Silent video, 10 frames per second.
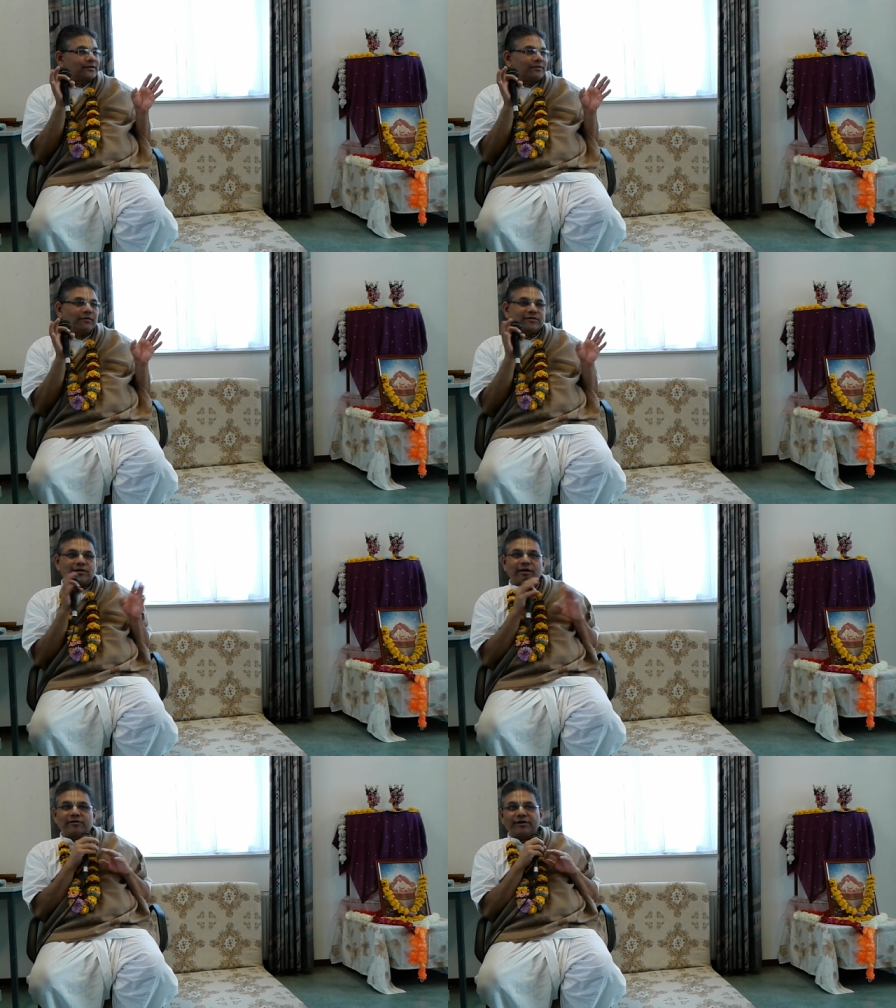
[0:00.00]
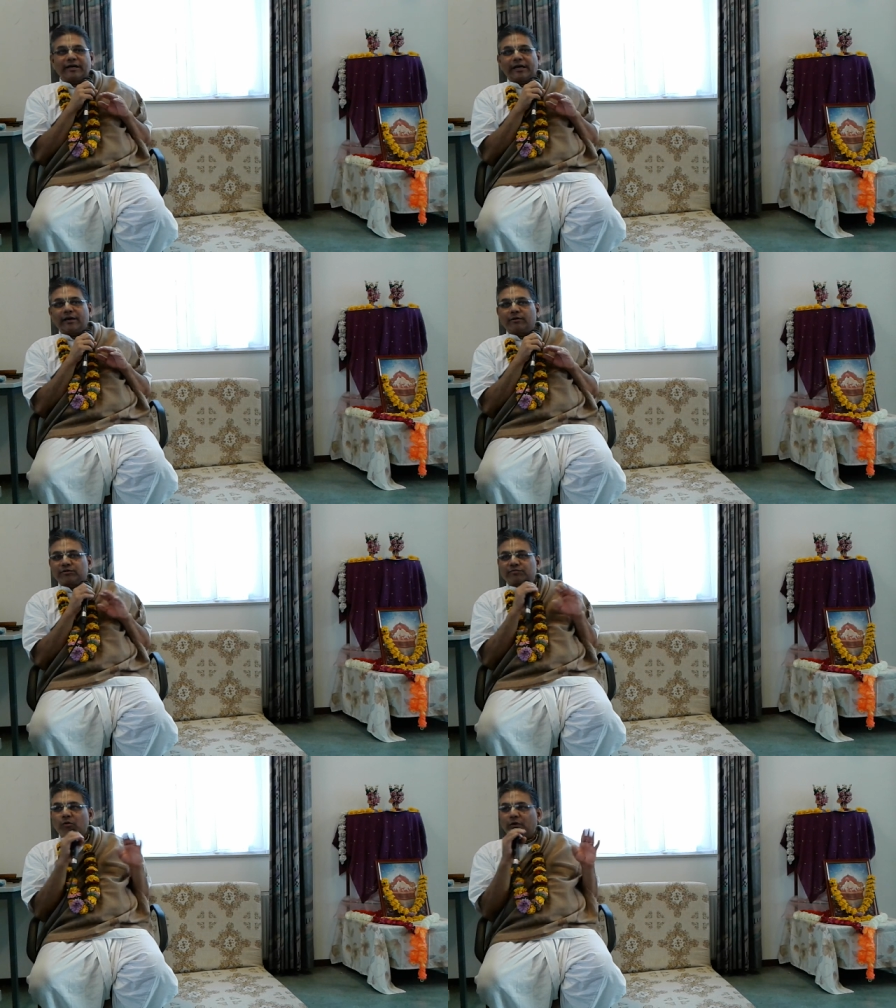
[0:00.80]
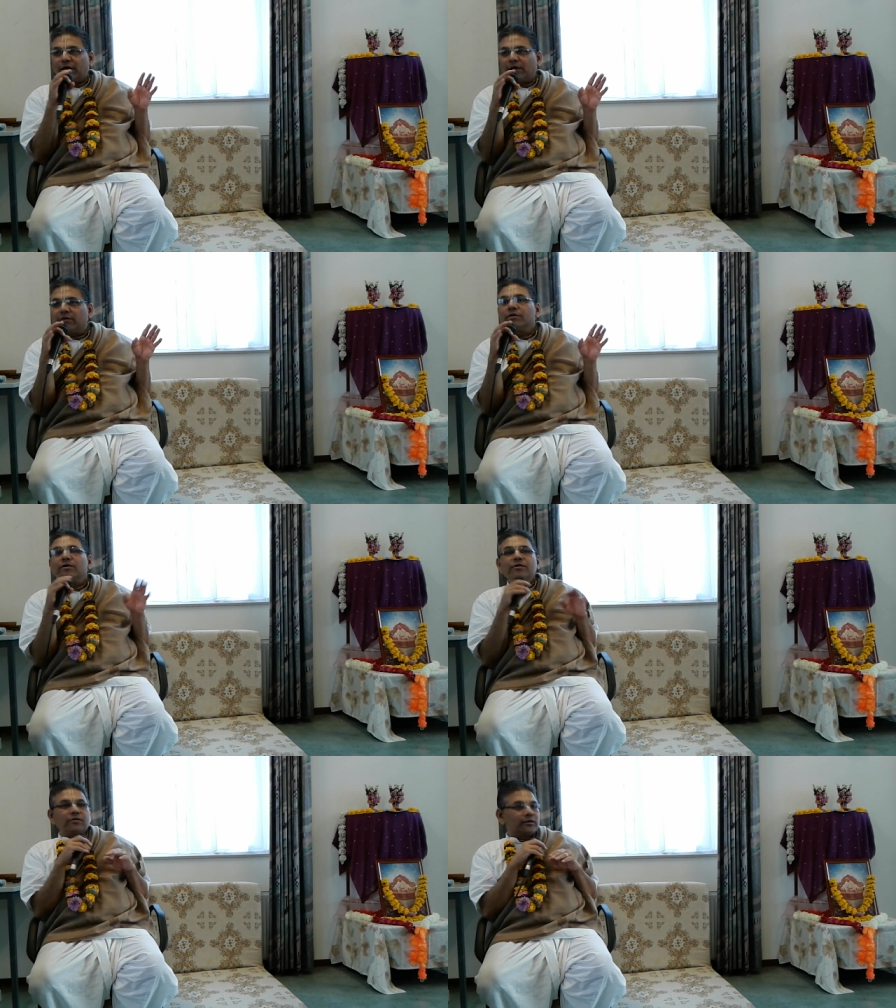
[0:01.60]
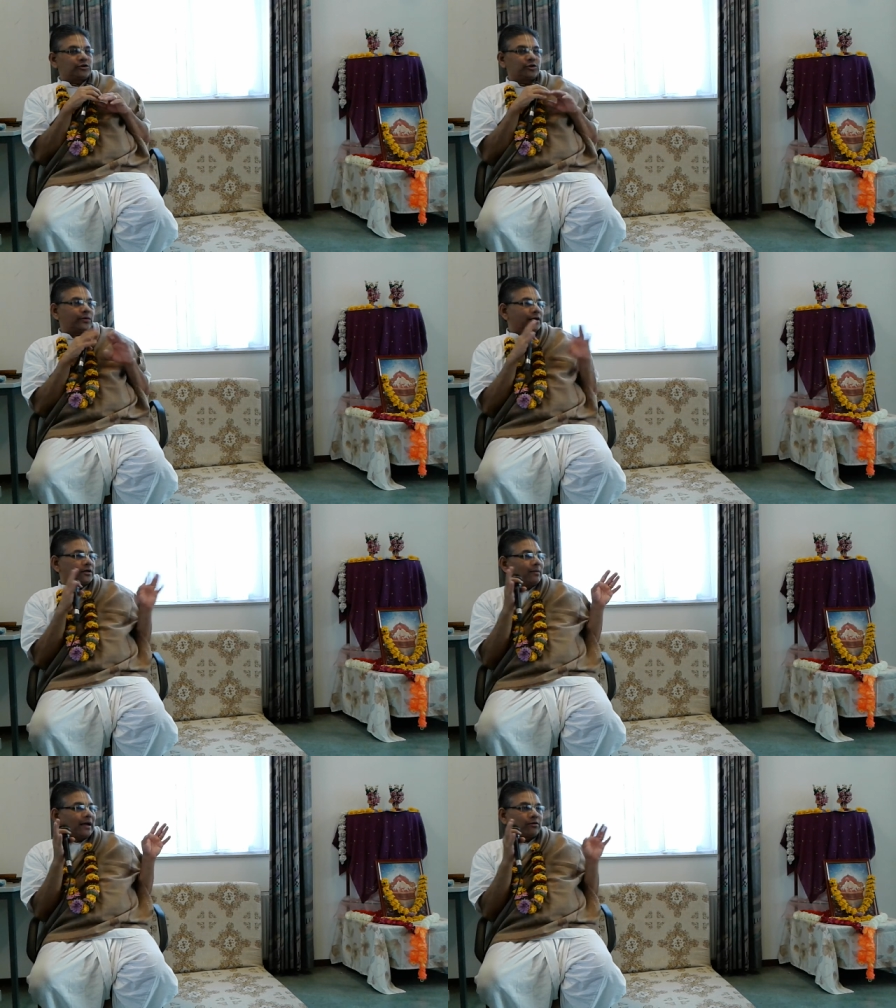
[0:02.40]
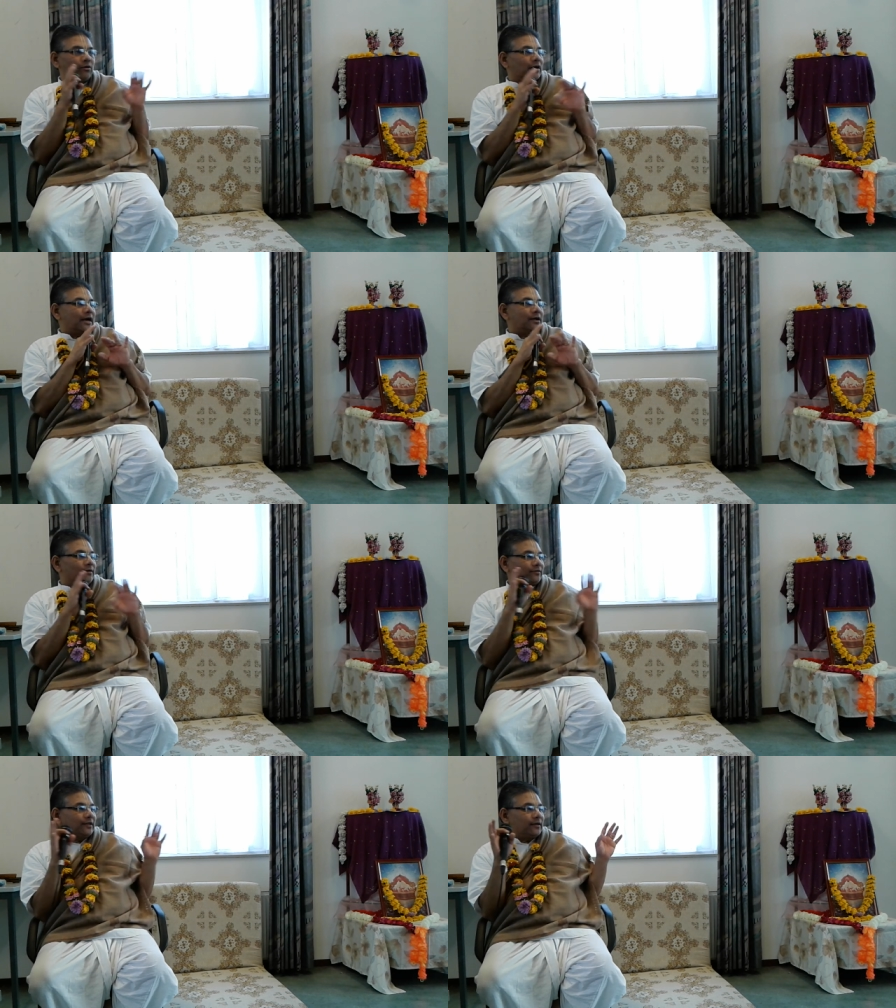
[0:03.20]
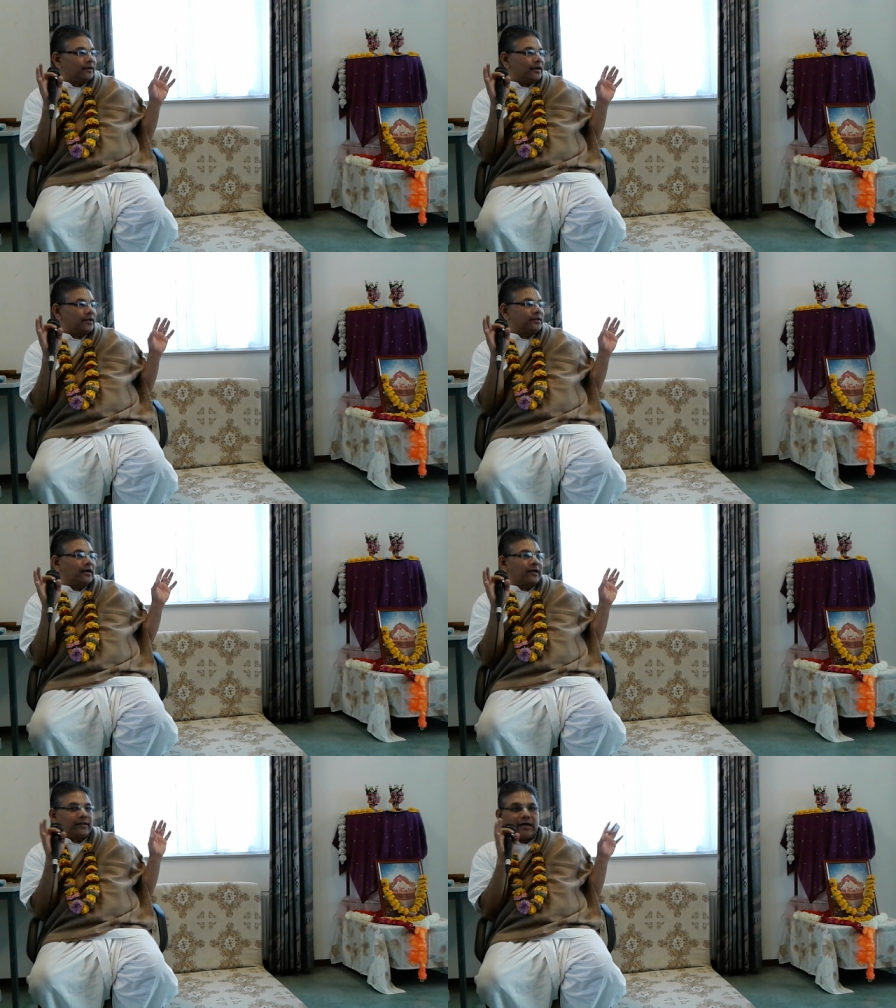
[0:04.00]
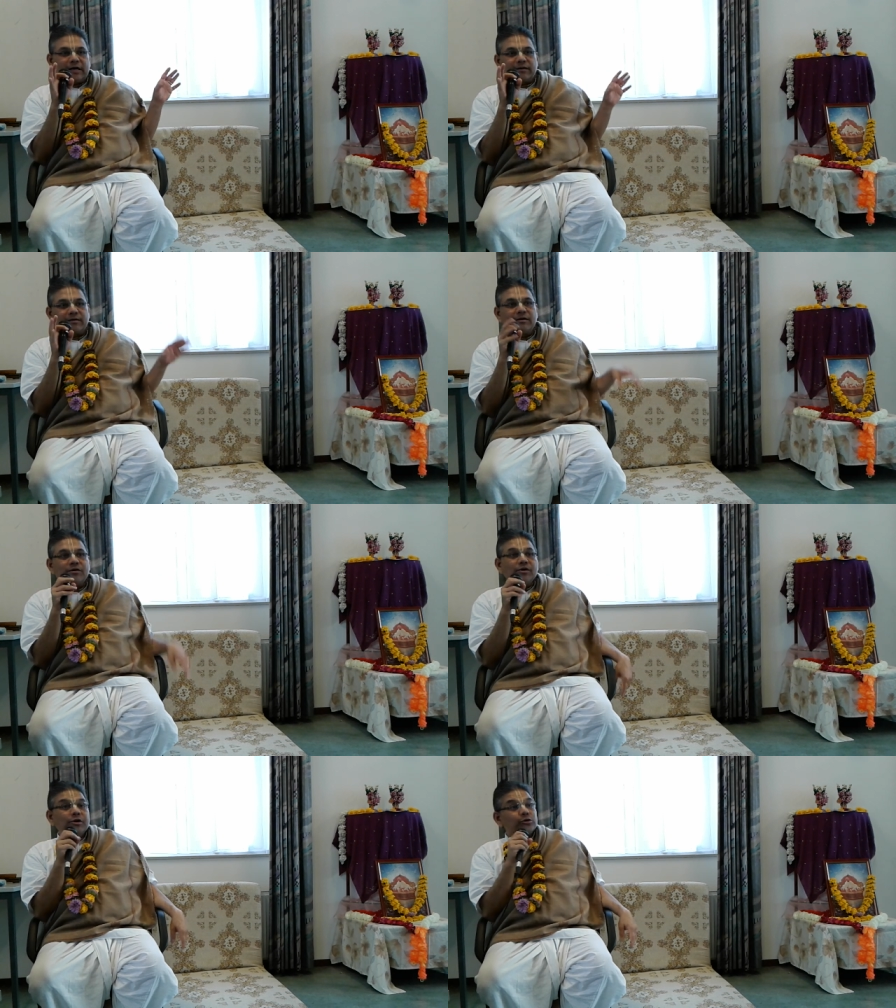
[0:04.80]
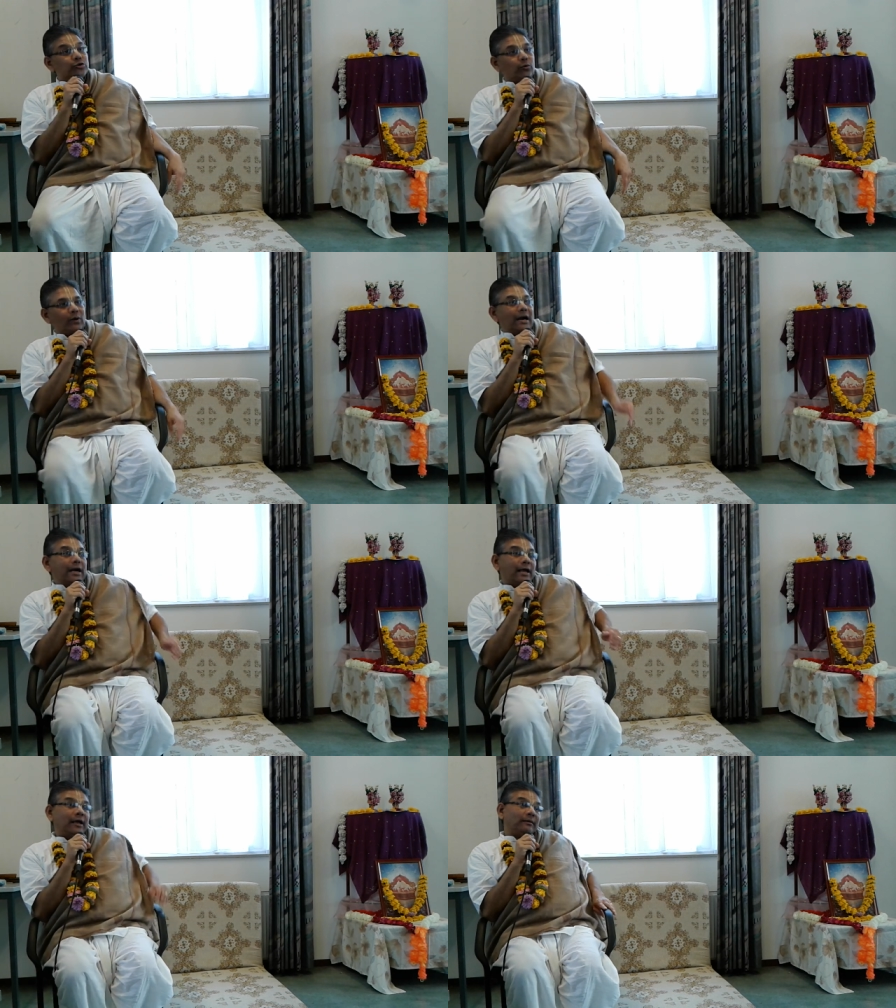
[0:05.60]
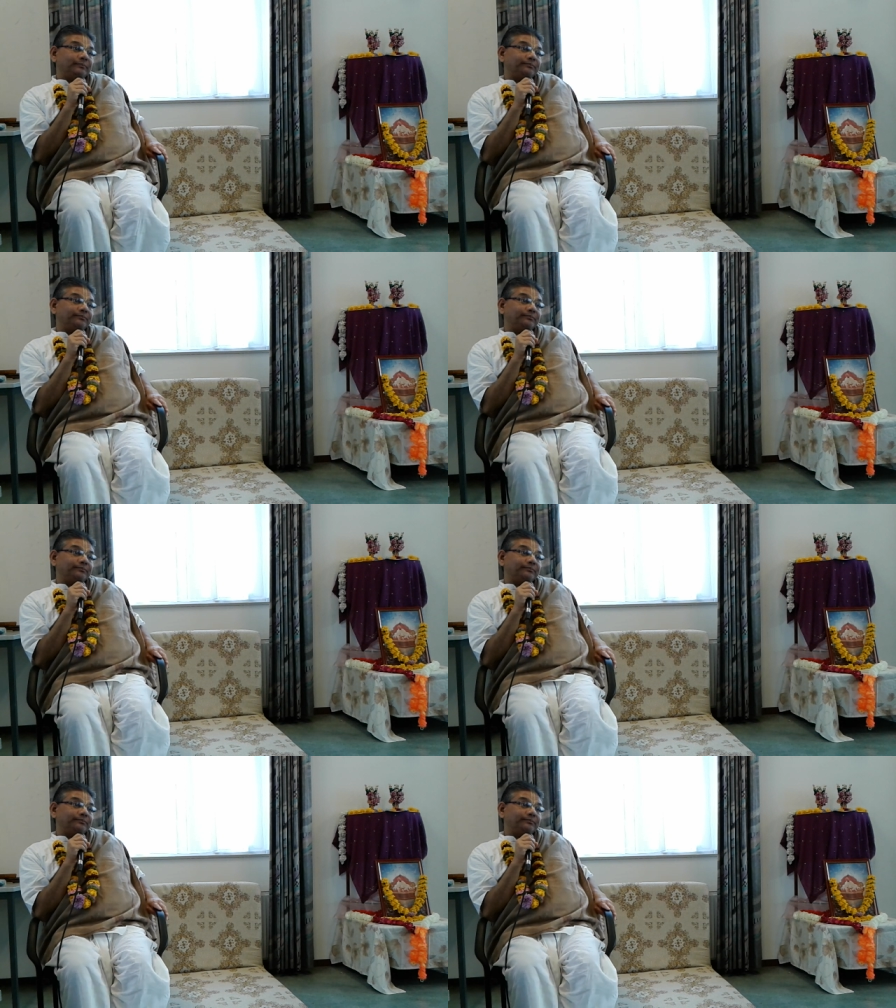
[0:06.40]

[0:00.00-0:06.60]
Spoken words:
He was not drinking or smoking or chewing tobacco or anything like that. So one day,